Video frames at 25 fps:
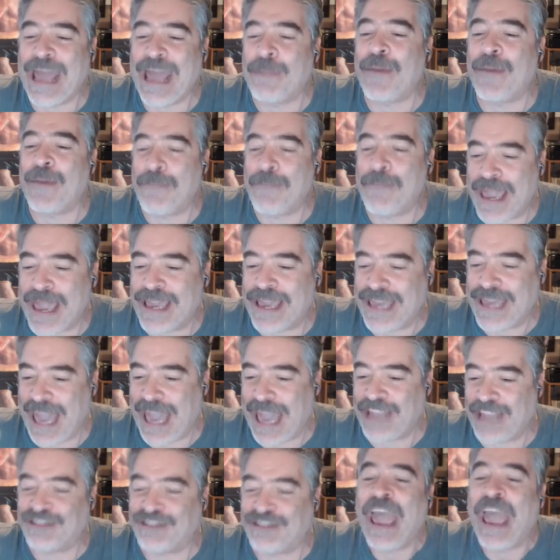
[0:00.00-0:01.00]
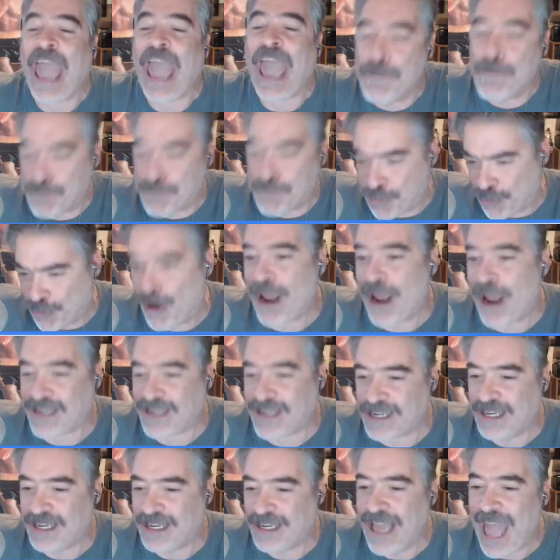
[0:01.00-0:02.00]
MMA cage, a
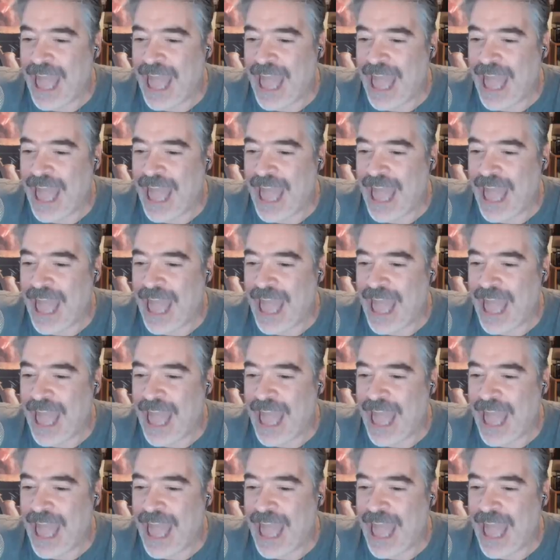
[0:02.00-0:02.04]
prick,